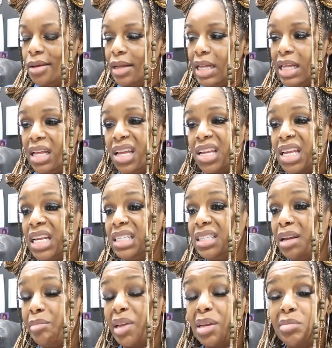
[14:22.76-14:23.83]
i
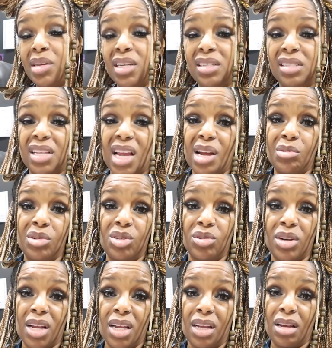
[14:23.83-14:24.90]
guess i'll make me a sandwich
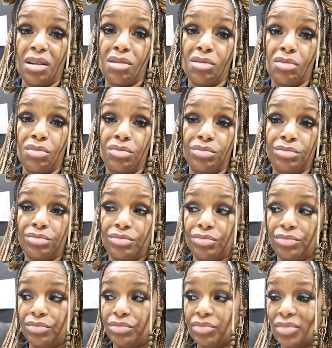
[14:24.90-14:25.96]
when i get home
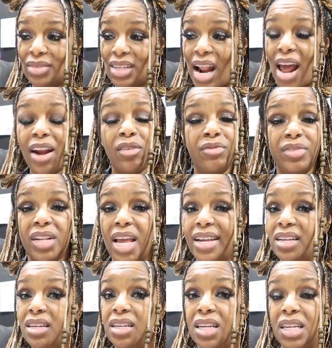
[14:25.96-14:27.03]
I don't feel
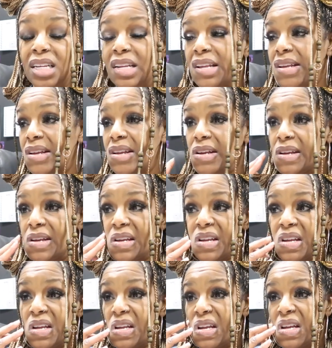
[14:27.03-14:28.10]
like cooking.
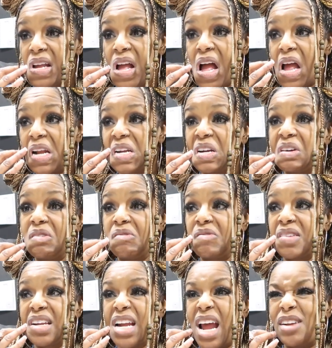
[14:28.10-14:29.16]
I
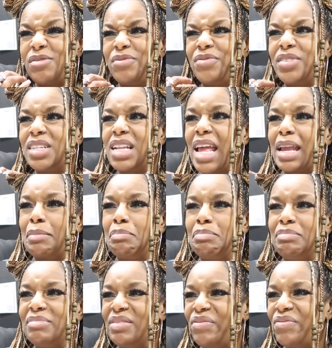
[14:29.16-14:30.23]
don't. And I don't feel like
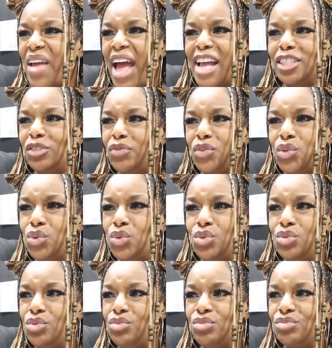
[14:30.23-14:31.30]
fast
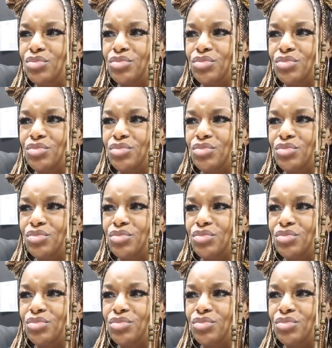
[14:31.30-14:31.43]
food.